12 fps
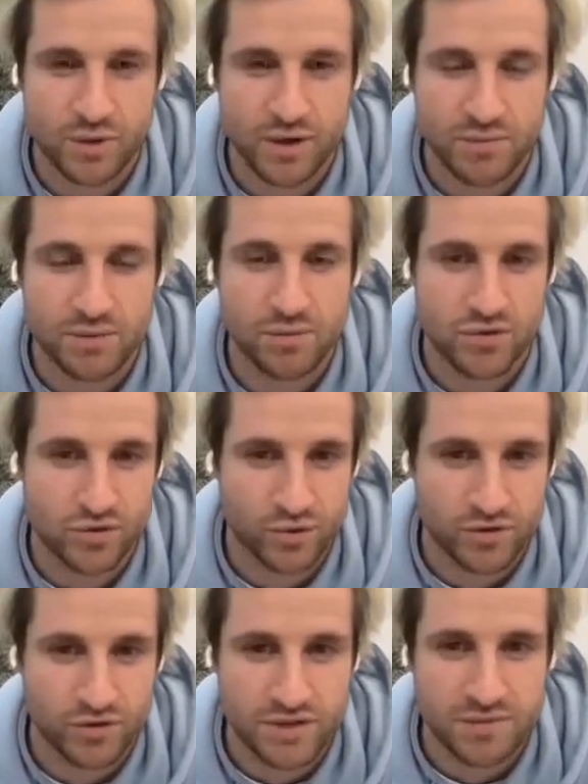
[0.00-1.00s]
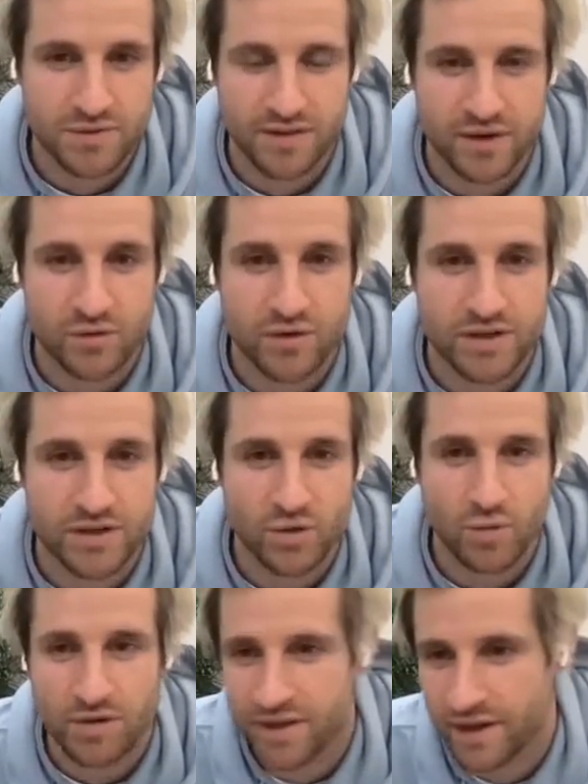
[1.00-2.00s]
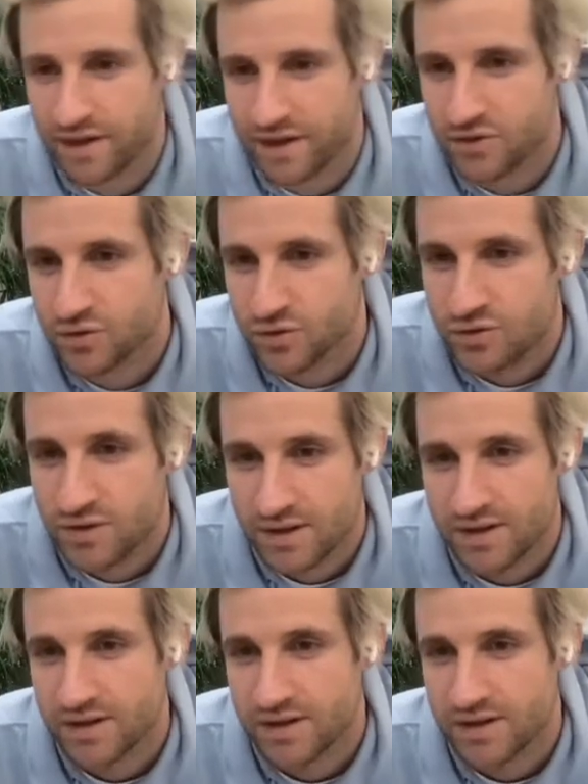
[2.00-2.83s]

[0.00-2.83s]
when people join your team that they already know what they're getting into.